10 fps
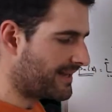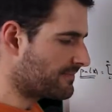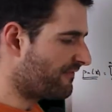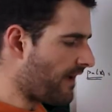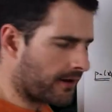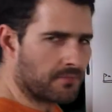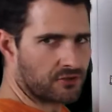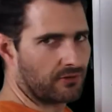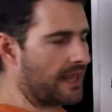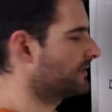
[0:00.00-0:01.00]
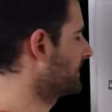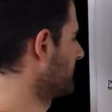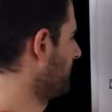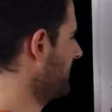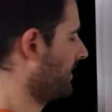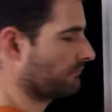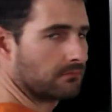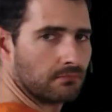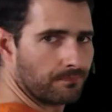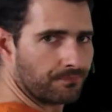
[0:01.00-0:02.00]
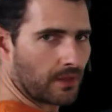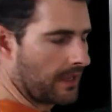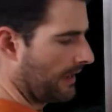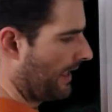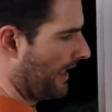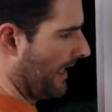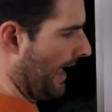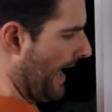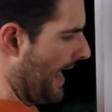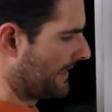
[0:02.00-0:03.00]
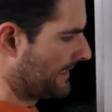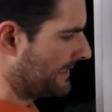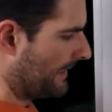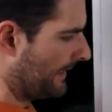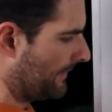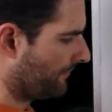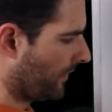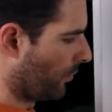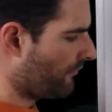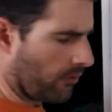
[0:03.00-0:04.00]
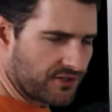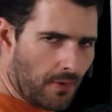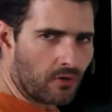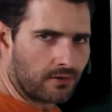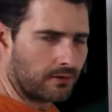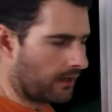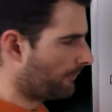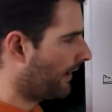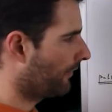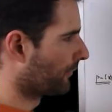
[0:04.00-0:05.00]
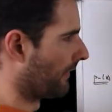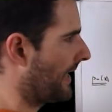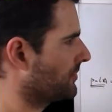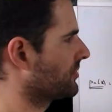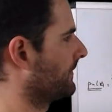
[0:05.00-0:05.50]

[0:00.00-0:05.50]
is very much related to Pn. And we've already spoken about the relationship